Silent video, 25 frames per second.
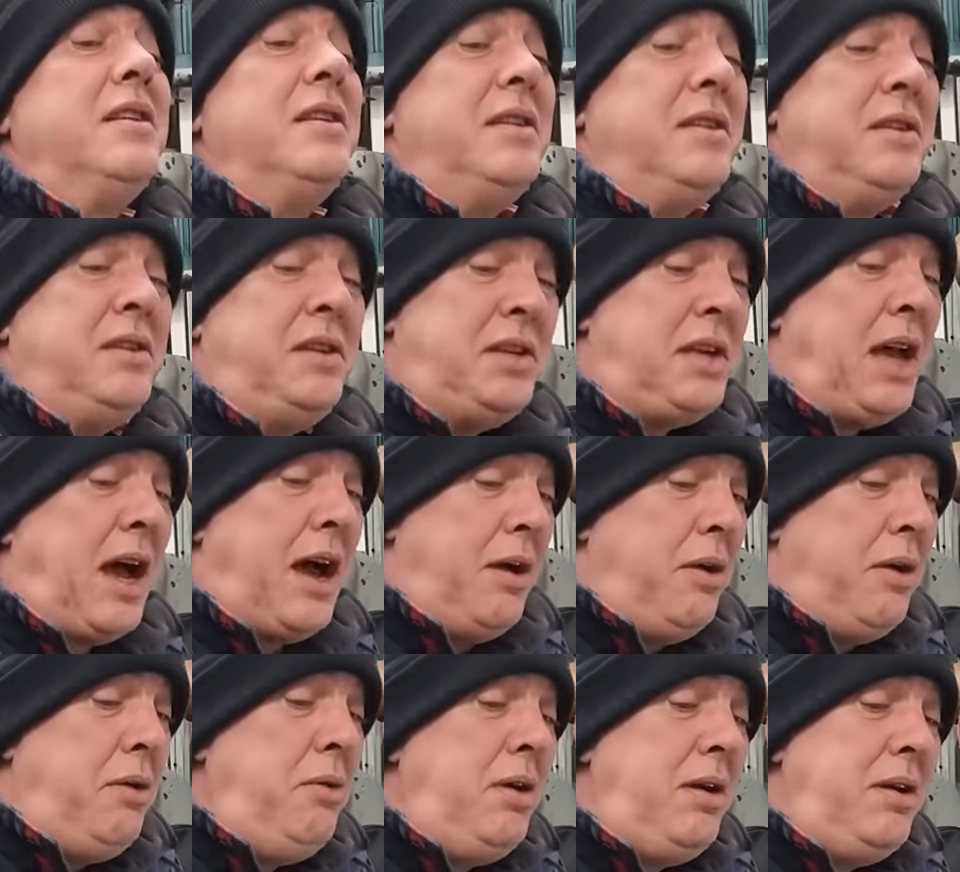
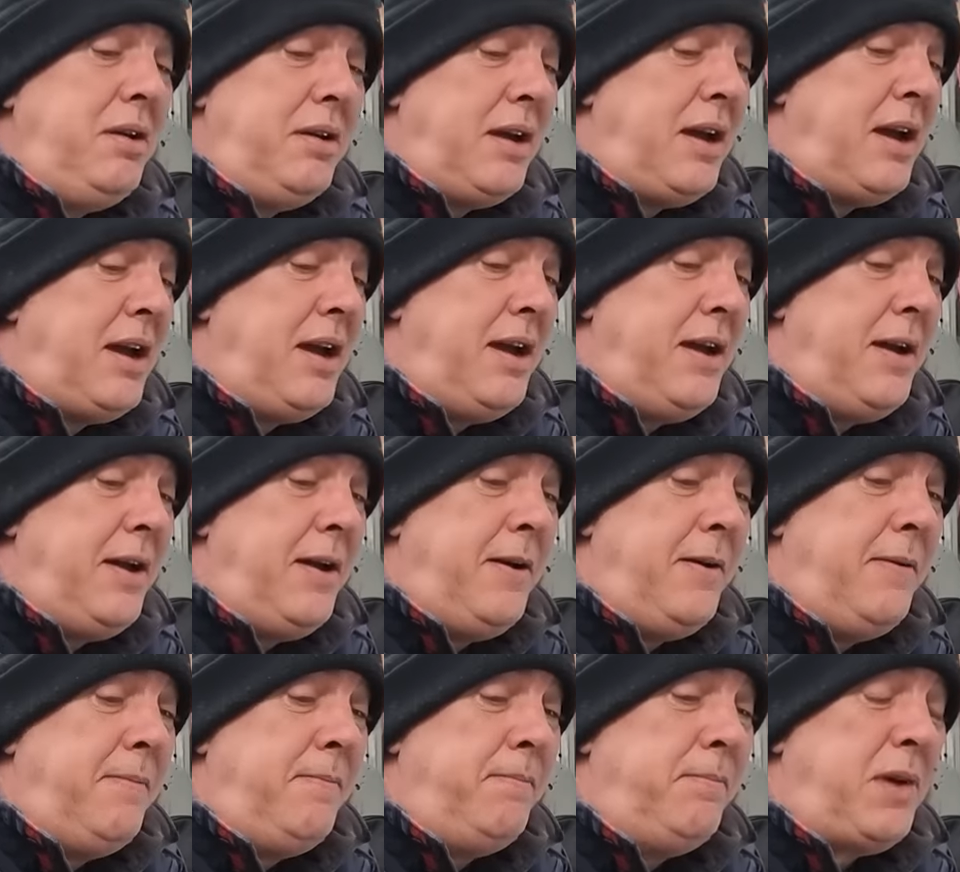So
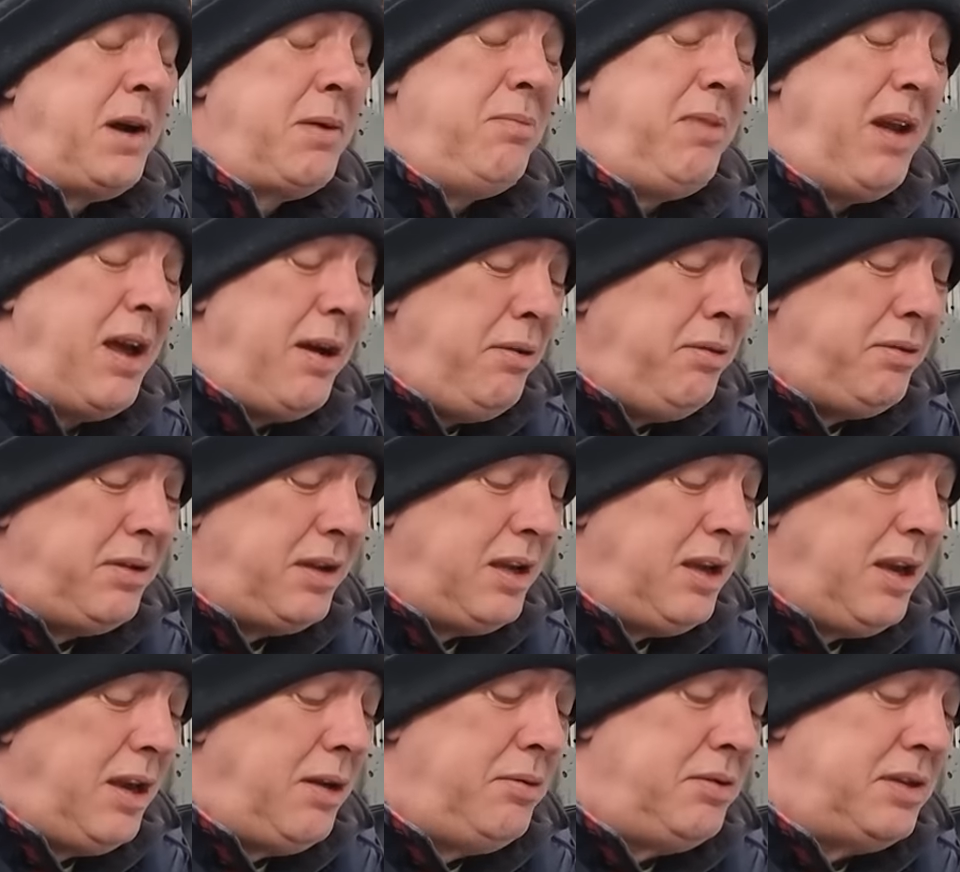um, I'm
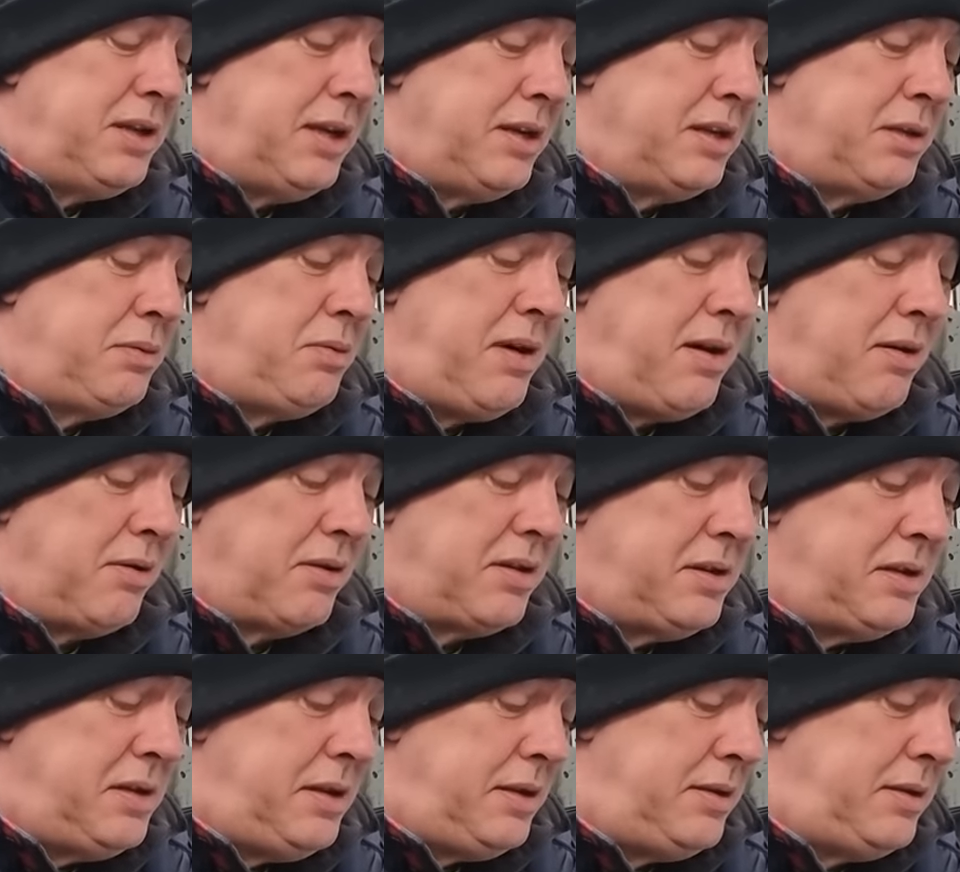loath to use it as well
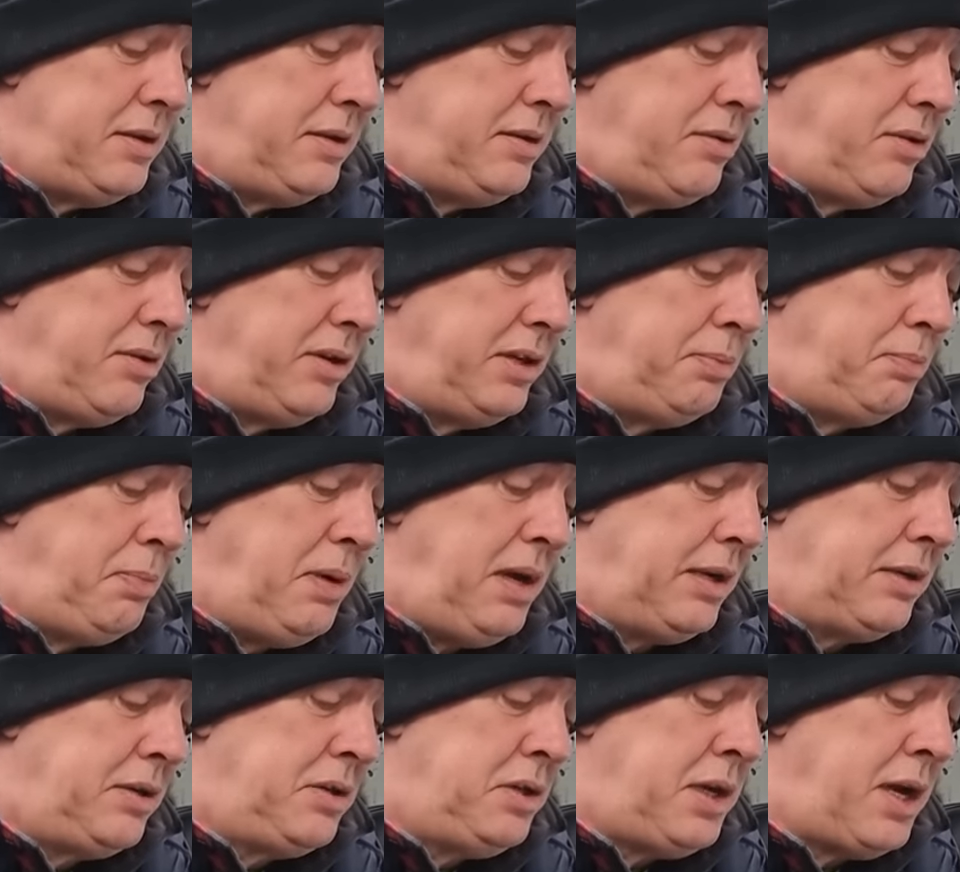because it's a nice
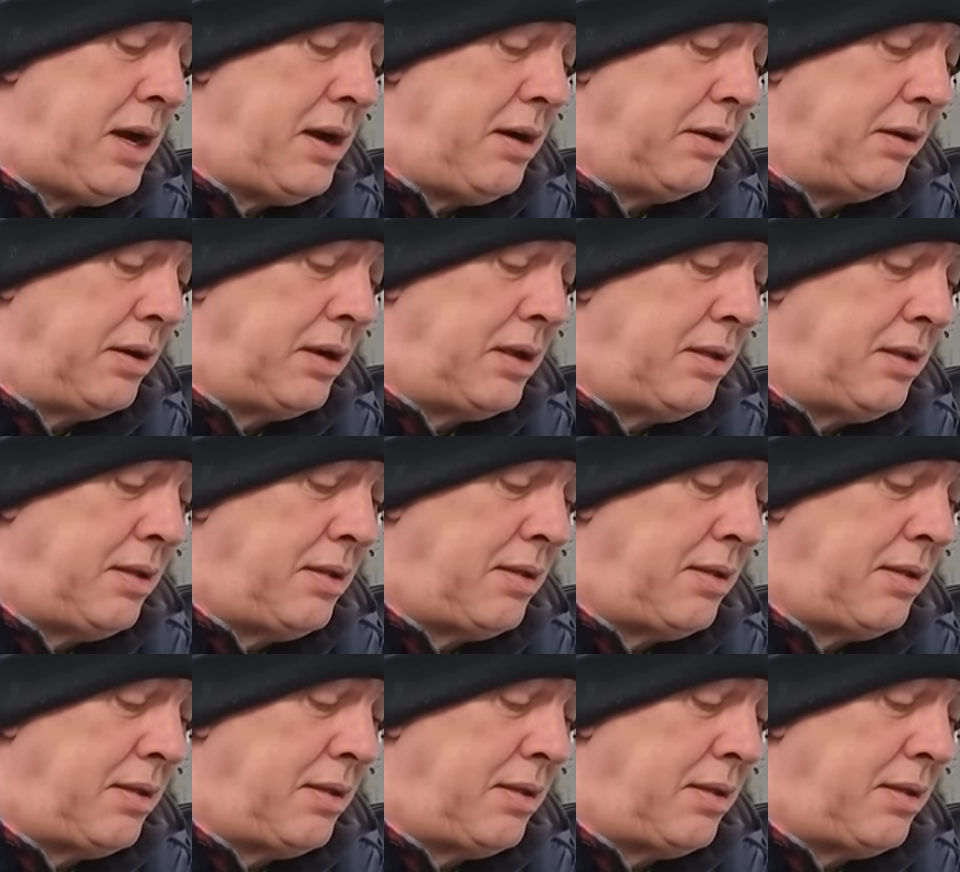big chunk